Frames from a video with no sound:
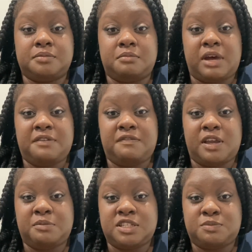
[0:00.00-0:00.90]
My
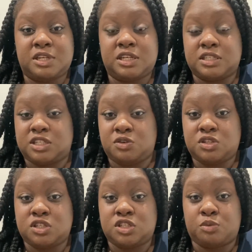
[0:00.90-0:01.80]
family has been continuing
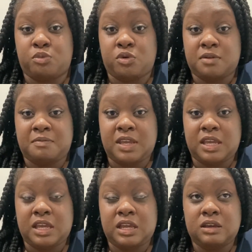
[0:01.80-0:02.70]
to support
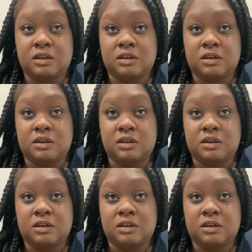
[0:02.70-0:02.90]
me